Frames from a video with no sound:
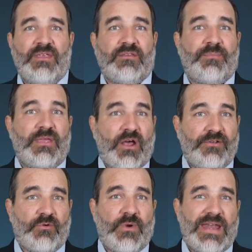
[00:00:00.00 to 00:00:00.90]
to be
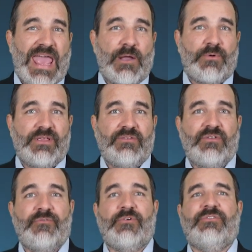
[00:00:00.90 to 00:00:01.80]
underweight
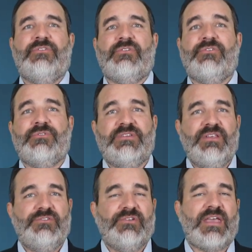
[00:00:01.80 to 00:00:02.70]
equities versus our
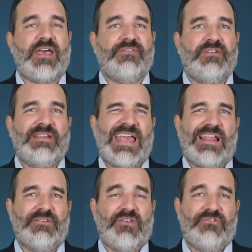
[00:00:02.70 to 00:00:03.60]
strategic asset
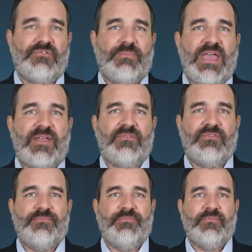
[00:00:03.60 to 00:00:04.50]
allocation bands.